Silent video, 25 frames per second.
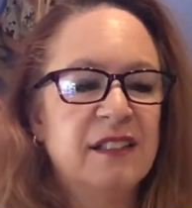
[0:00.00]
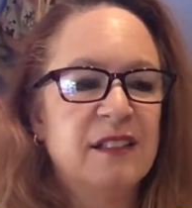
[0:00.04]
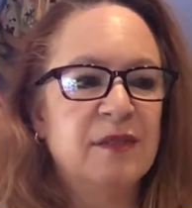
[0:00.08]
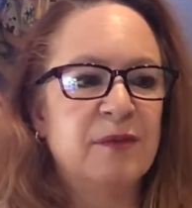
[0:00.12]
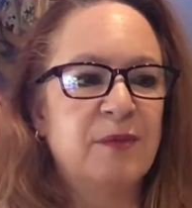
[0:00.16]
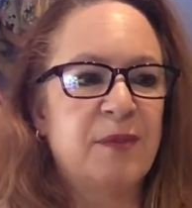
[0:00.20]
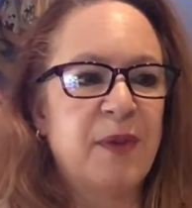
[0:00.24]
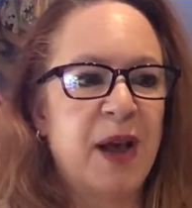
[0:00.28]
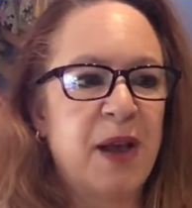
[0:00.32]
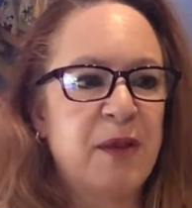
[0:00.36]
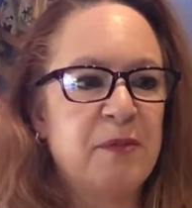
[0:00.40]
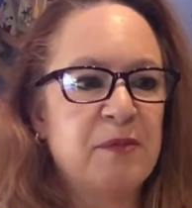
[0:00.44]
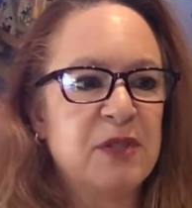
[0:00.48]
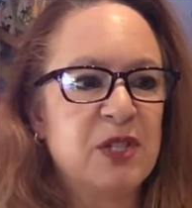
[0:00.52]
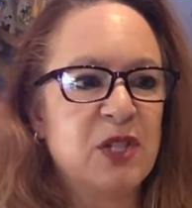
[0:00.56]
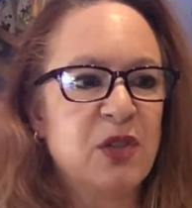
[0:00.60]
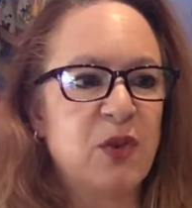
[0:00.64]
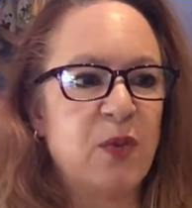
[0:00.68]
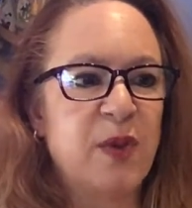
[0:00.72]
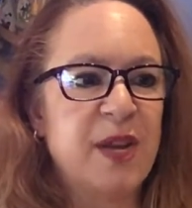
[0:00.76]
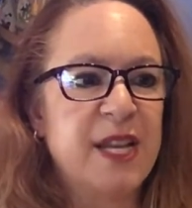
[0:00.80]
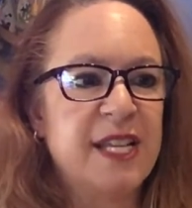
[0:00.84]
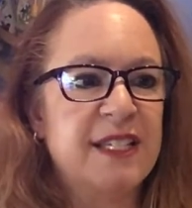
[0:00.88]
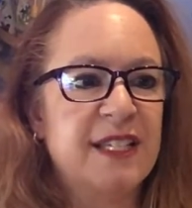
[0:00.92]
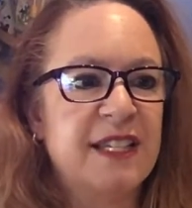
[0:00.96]
Mom
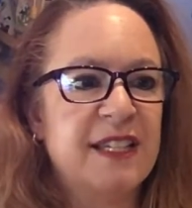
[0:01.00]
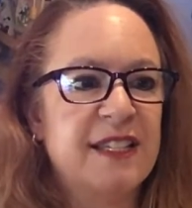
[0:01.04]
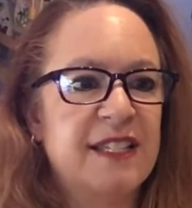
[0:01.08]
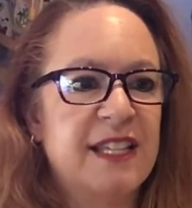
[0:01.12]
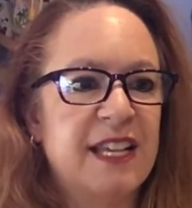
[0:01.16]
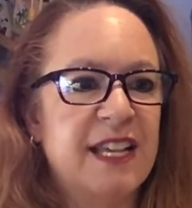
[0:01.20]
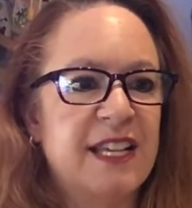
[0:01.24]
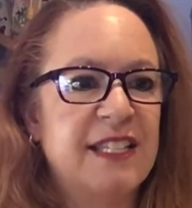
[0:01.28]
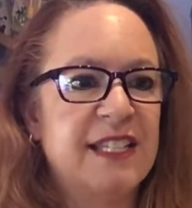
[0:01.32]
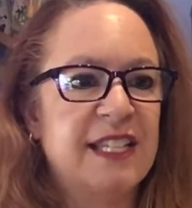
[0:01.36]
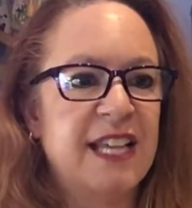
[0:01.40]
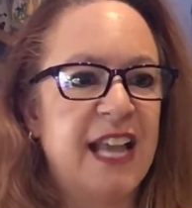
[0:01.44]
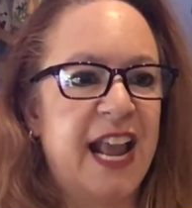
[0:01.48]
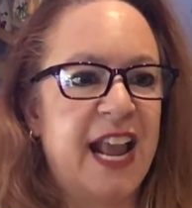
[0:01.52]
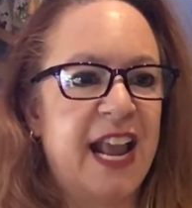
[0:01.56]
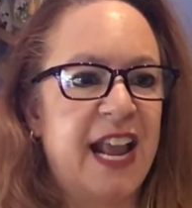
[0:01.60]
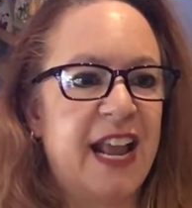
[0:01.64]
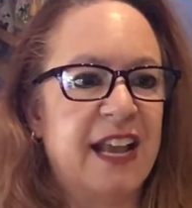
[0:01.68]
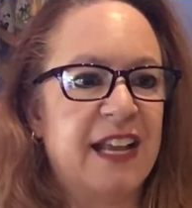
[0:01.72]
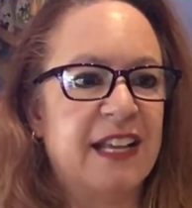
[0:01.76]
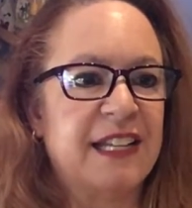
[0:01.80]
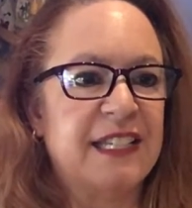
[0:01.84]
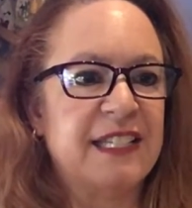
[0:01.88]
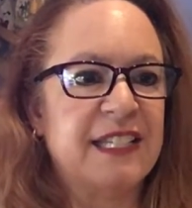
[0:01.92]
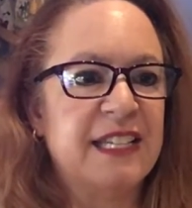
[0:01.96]
squeezes his
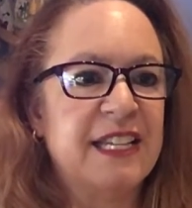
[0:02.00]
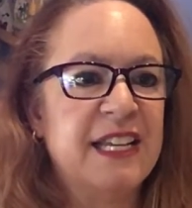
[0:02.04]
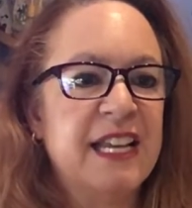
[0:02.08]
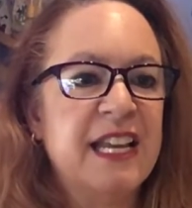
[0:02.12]
hand.